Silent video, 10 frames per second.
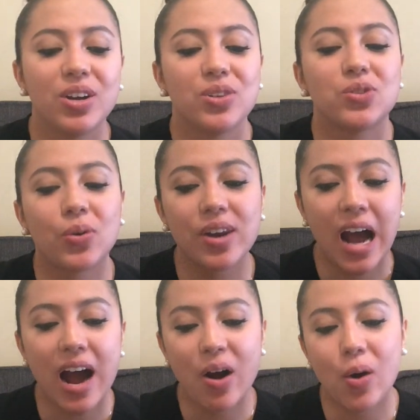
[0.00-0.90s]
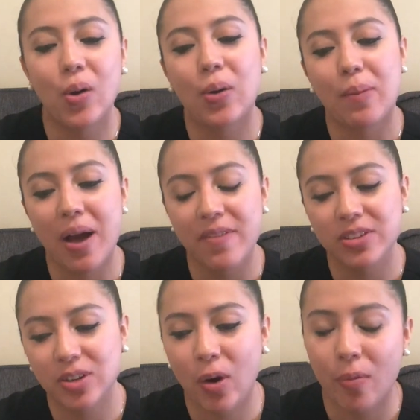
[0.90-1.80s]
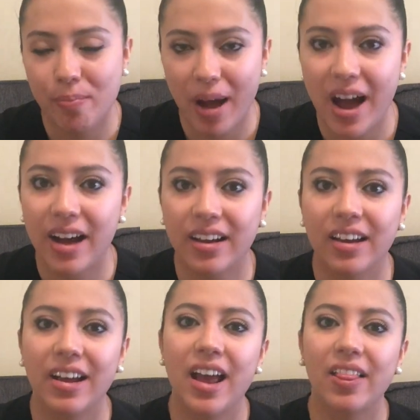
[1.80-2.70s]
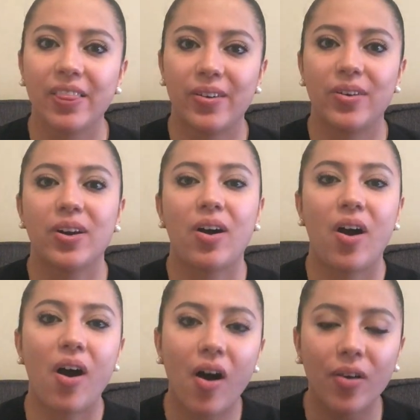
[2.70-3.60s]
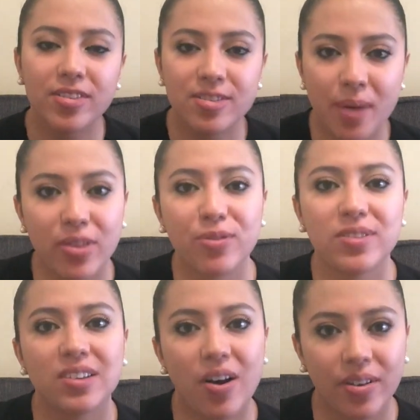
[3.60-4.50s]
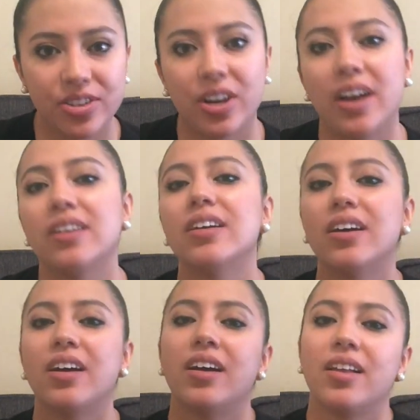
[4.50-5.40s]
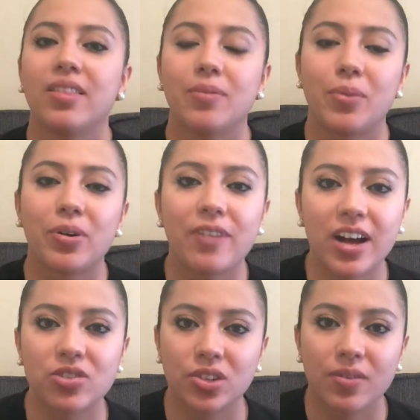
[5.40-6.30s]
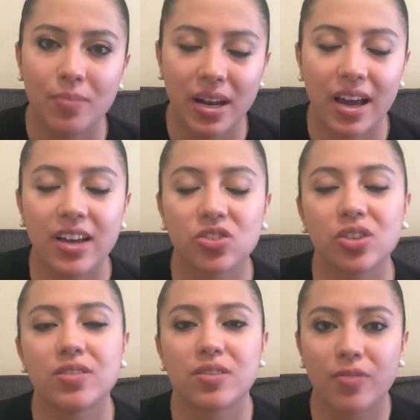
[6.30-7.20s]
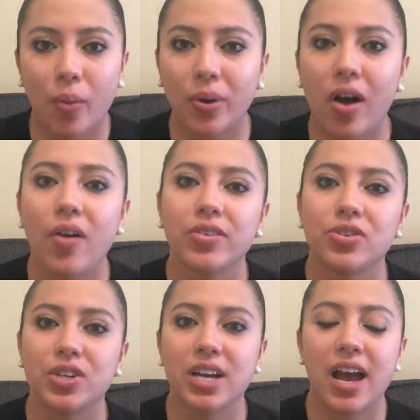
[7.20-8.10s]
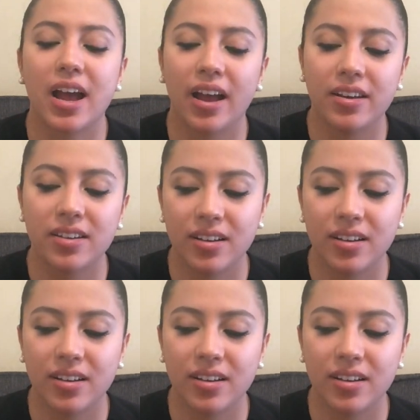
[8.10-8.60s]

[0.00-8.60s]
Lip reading: So now I'm having to go back and learn all this pathophysiology again, the mode of action of the medications, the pharmacology, and